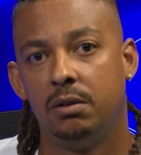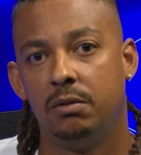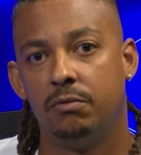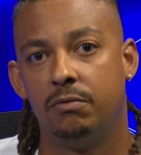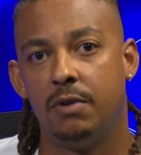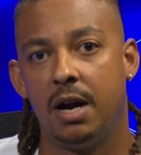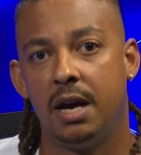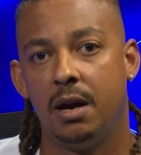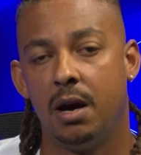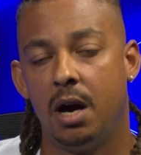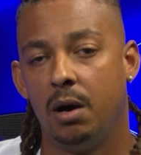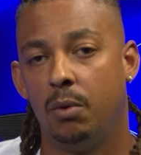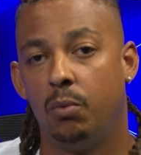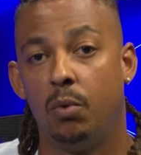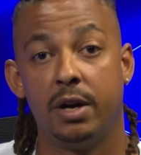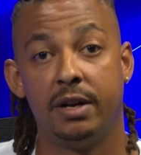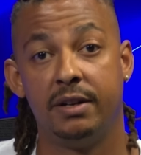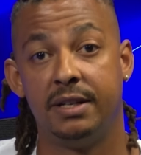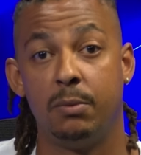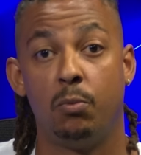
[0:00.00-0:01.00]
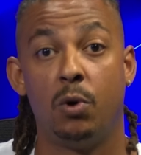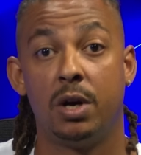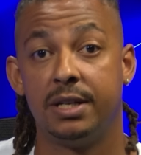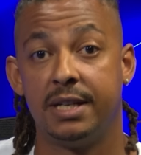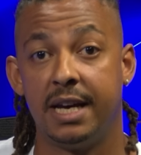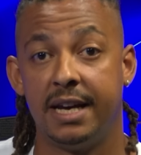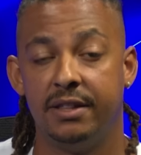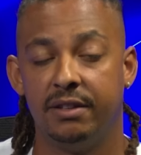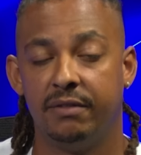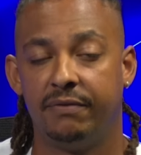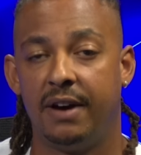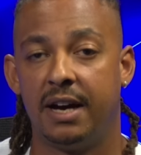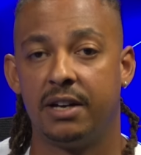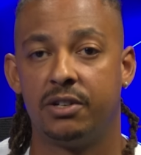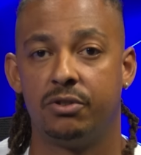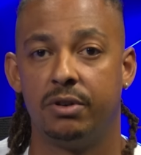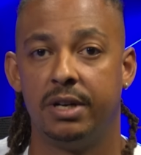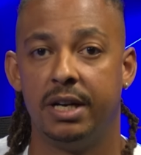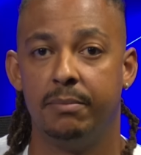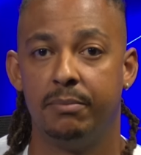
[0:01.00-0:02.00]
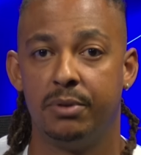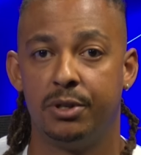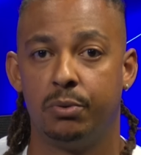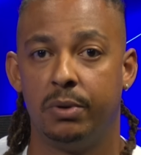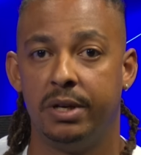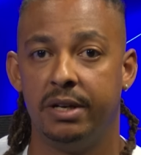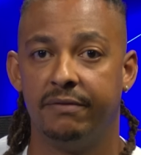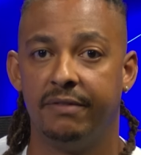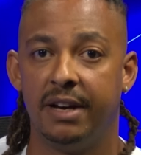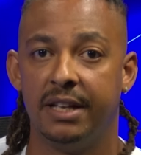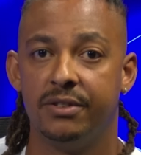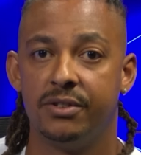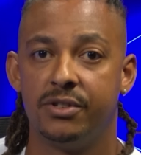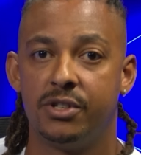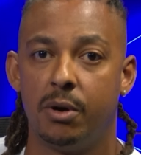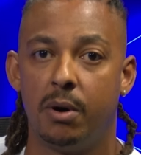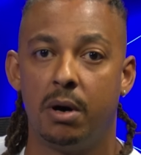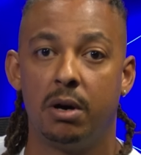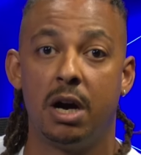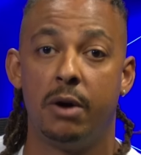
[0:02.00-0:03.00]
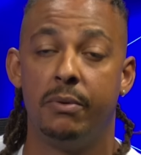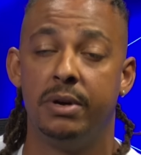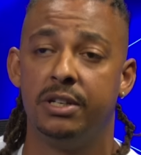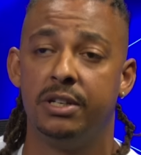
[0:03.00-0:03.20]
day in the factory in between events. So I'll go in